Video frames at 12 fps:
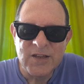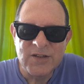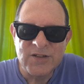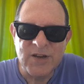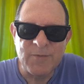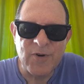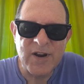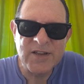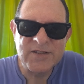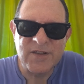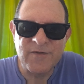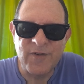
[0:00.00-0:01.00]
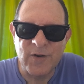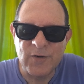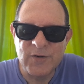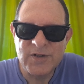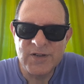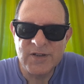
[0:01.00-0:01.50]
she brings the
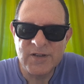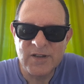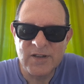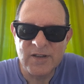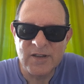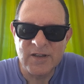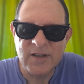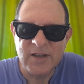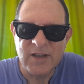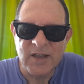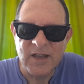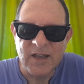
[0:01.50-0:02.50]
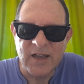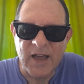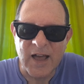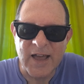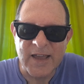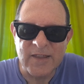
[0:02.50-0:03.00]
food.
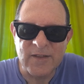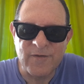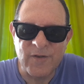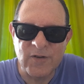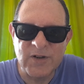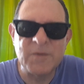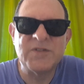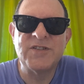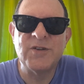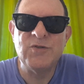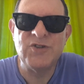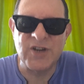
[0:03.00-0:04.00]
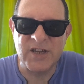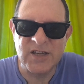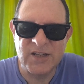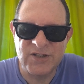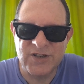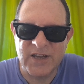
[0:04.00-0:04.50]
I eat the food. It was sushi
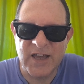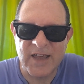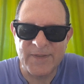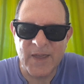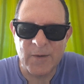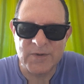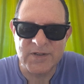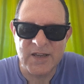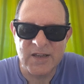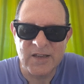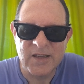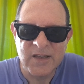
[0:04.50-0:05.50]
she had, that was it.